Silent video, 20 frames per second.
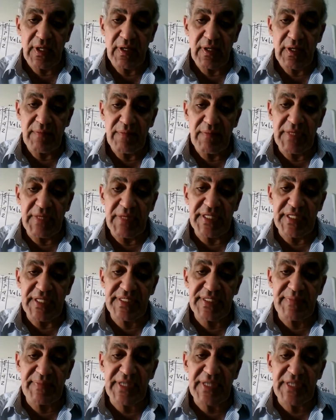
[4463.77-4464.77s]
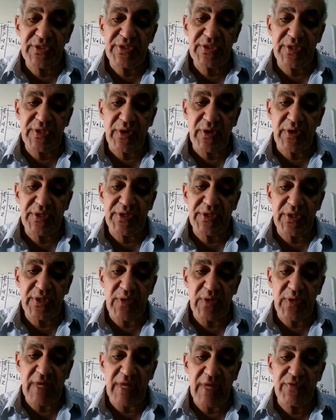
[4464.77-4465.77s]
means based on the order you
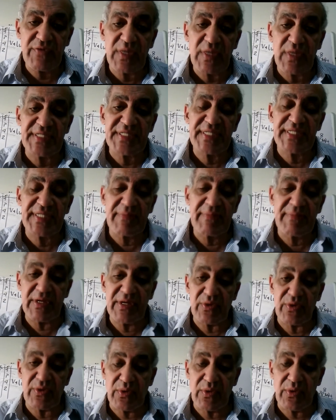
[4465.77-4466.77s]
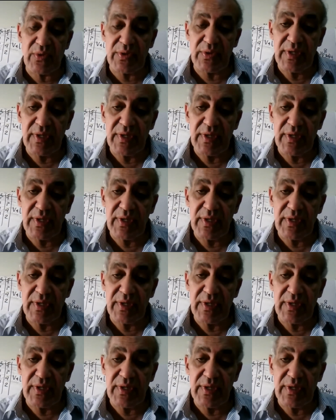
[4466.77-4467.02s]
have, you assemble your own,